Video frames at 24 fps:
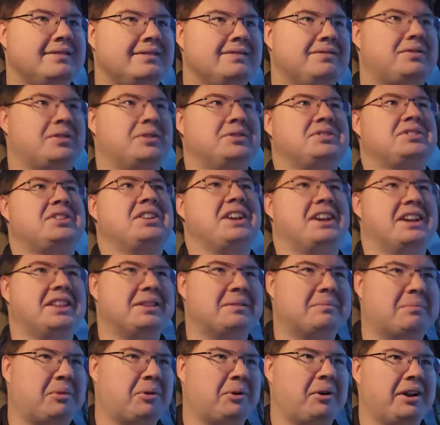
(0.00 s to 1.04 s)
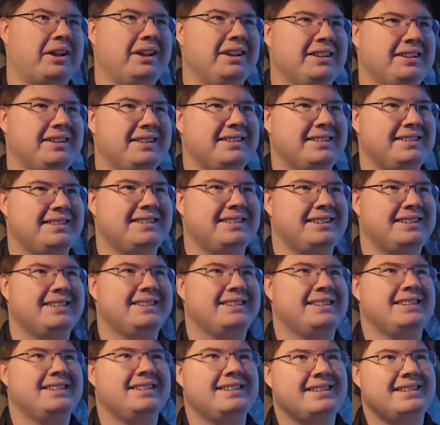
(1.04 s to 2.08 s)
first thing in the morning.
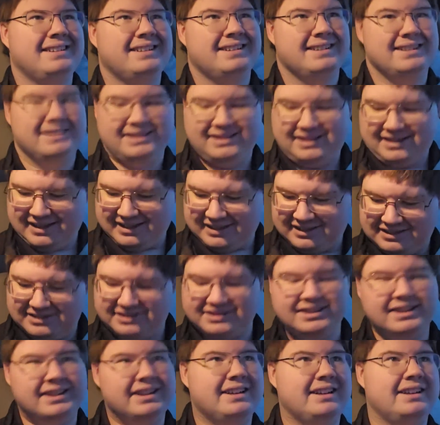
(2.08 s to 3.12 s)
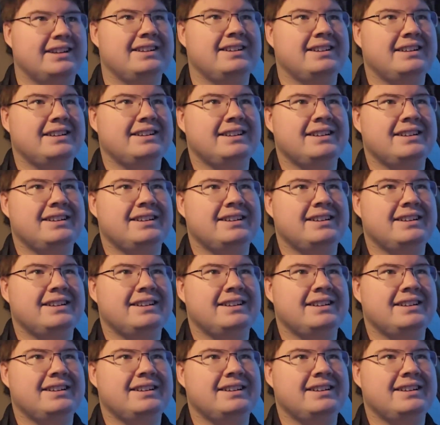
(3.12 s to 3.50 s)
It's a